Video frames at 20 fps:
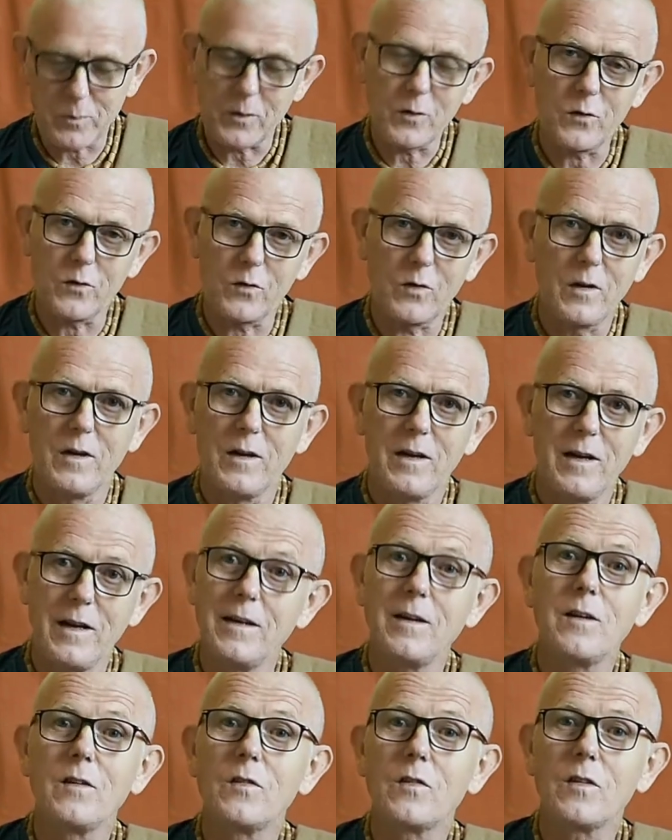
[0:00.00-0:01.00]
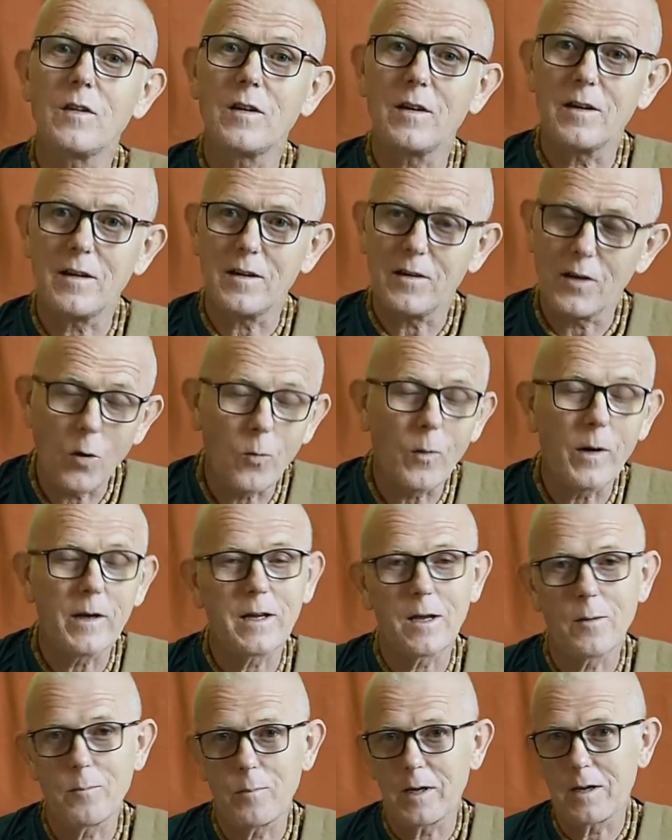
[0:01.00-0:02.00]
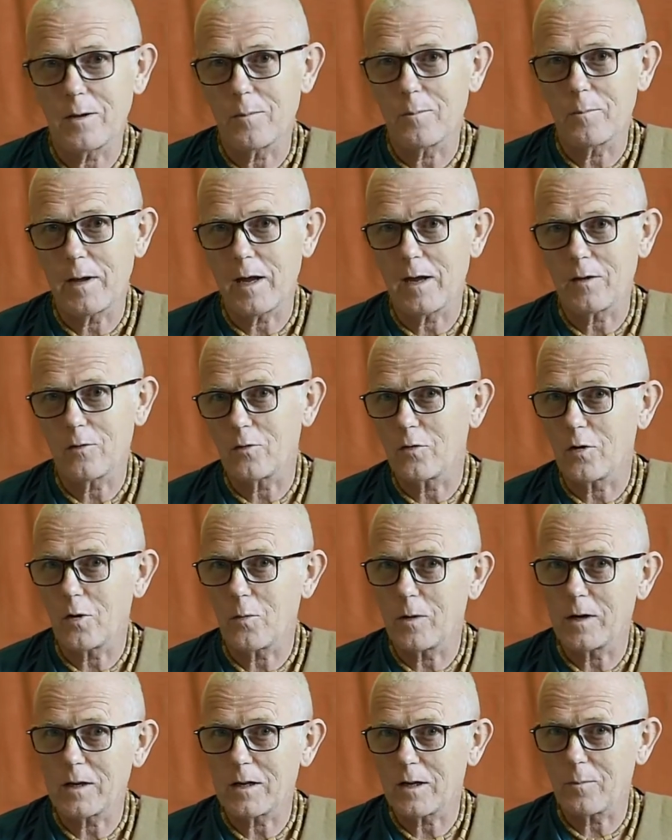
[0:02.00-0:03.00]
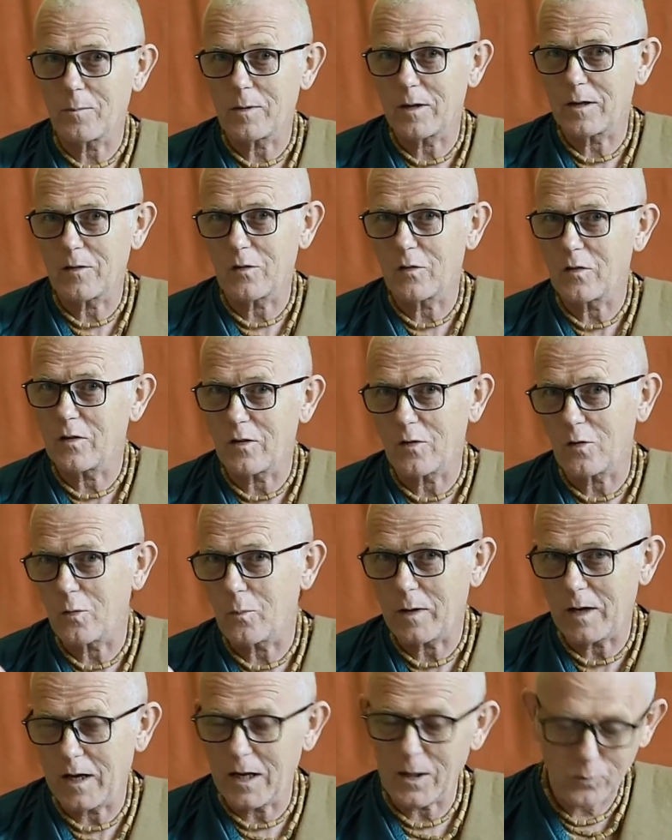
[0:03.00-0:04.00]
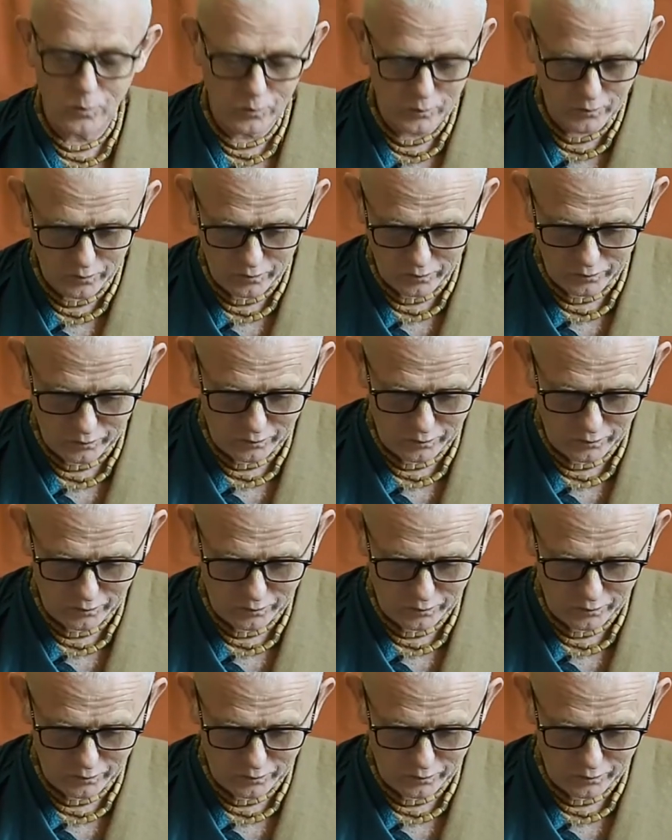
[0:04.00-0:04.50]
because he is no one can be compared or no one can be considered to be equal to the